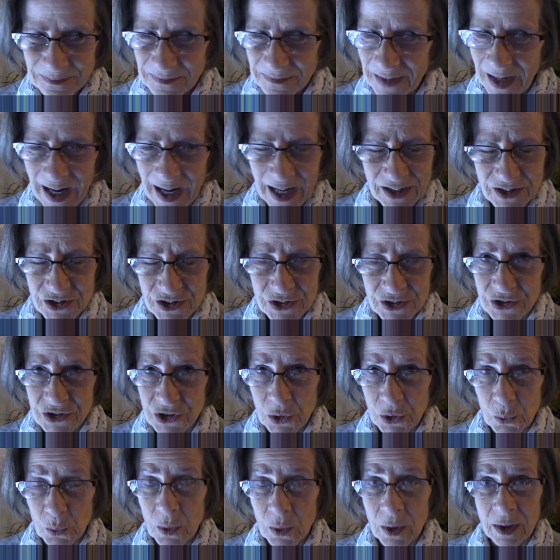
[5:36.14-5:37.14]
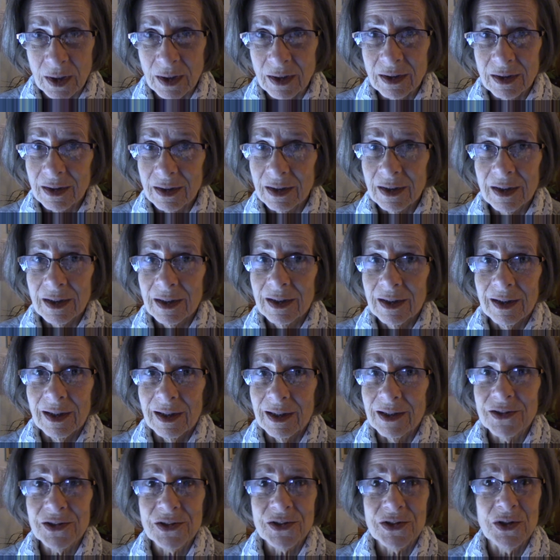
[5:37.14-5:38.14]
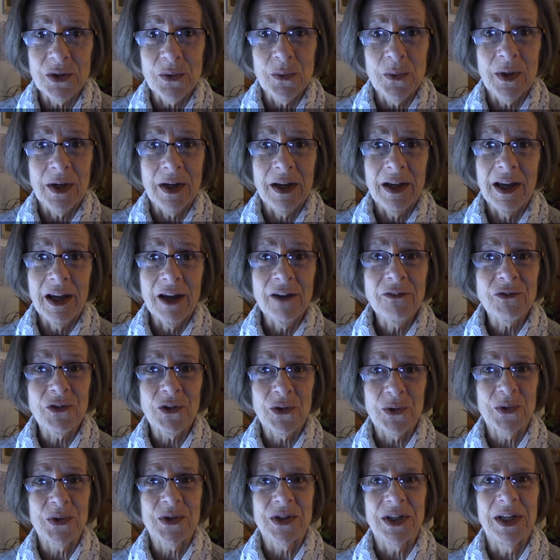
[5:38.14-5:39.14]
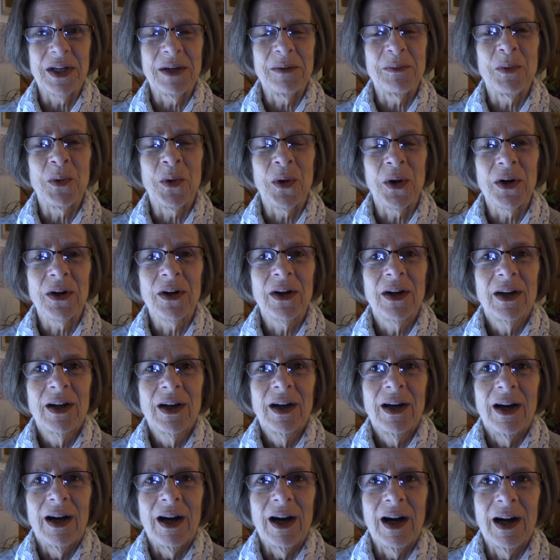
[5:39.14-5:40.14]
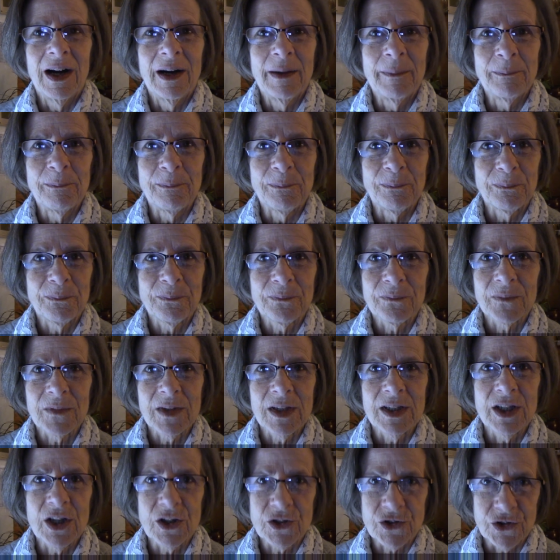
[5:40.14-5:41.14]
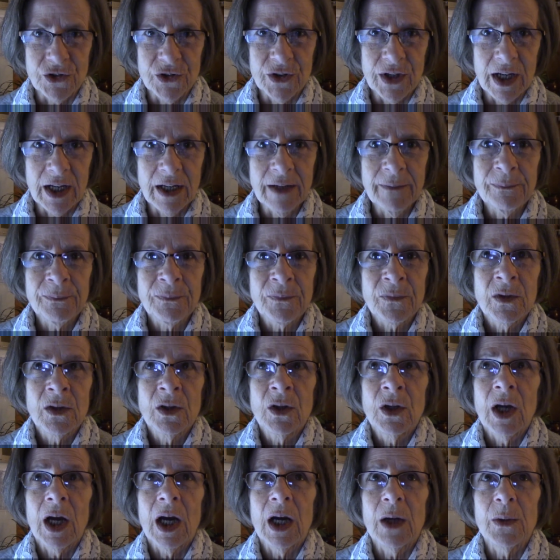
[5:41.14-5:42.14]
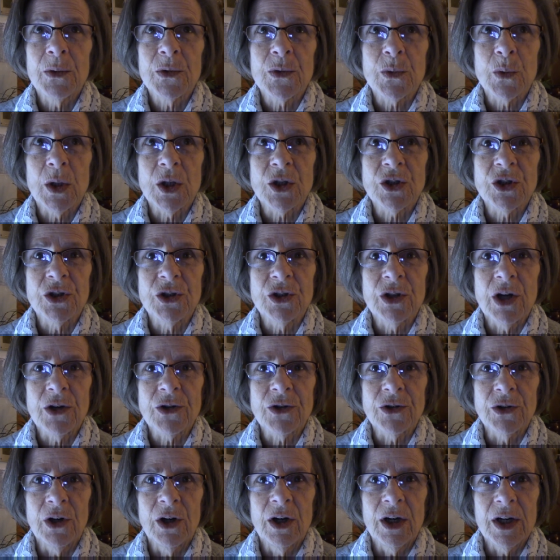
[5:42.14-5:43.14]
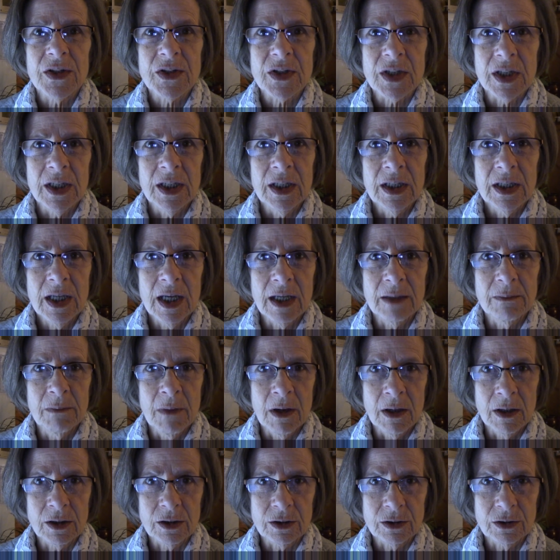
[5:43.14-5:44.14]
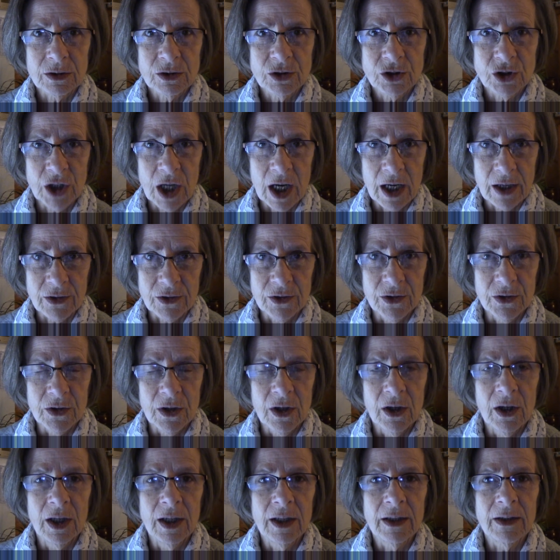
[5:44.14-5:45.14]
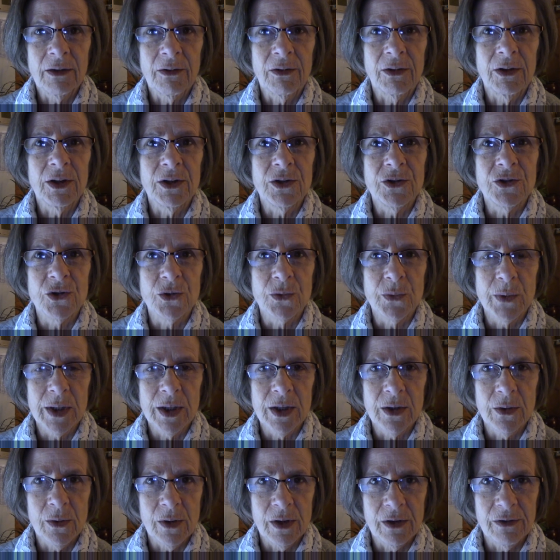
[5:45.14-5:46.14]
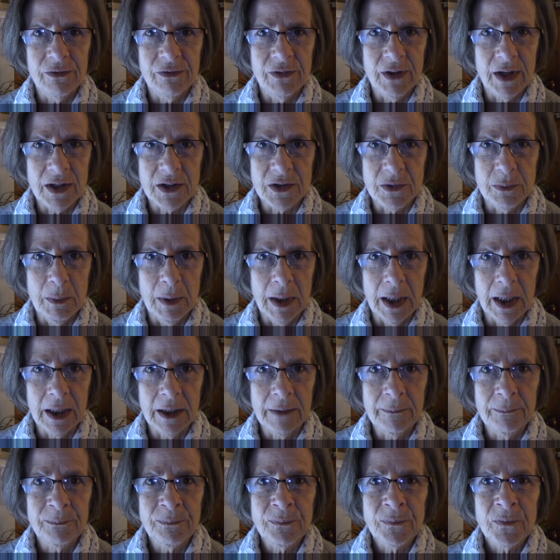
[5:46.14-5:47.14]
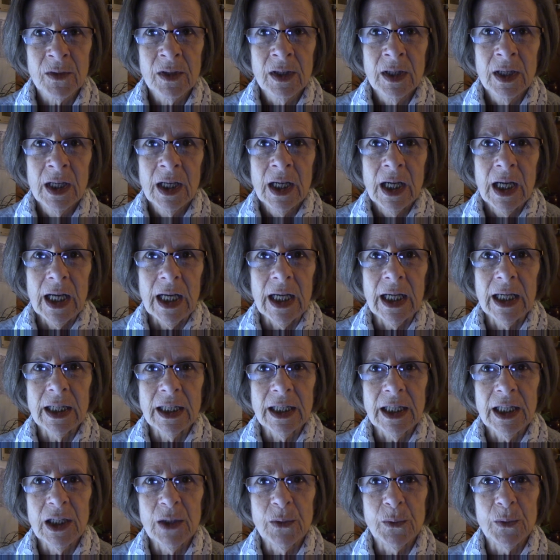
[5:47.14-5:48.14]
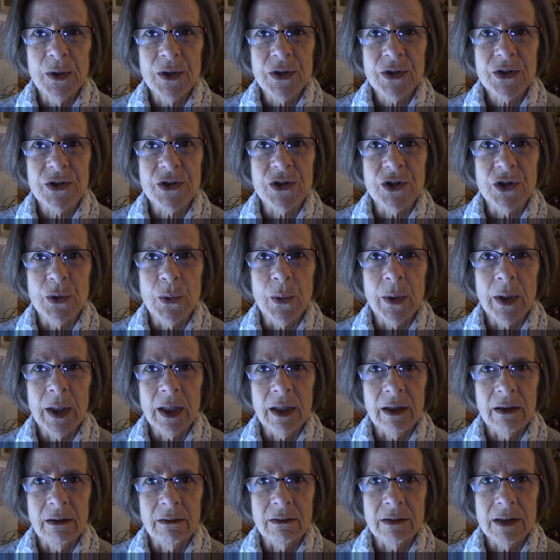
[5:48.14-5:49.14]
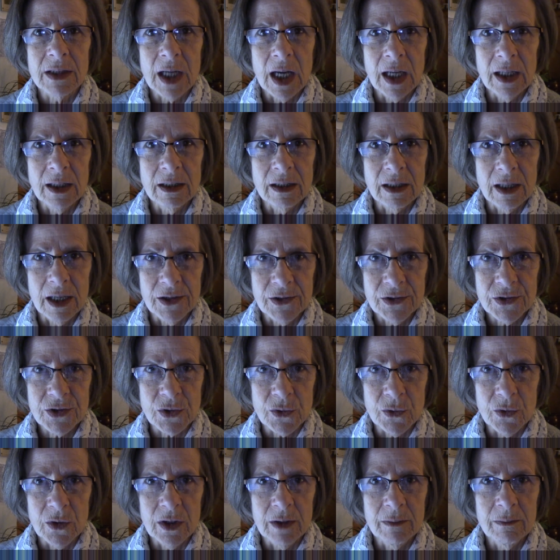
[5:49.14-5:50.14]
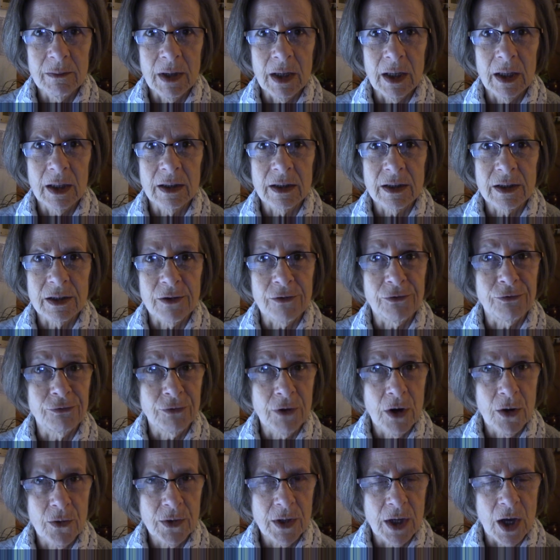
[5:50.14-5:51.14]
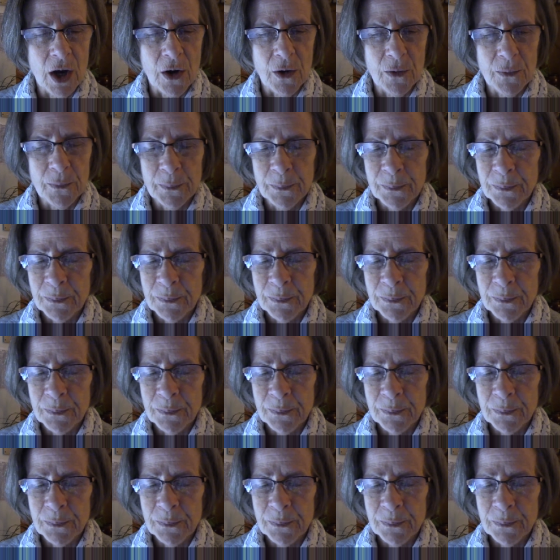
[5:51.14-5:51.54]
I just don't want to have those anymore. Yesterday, I was watching Dr. Oz, and he had Mark Schachner on, the Dorito Effect man, and he was doing diet ice cream and Froyo,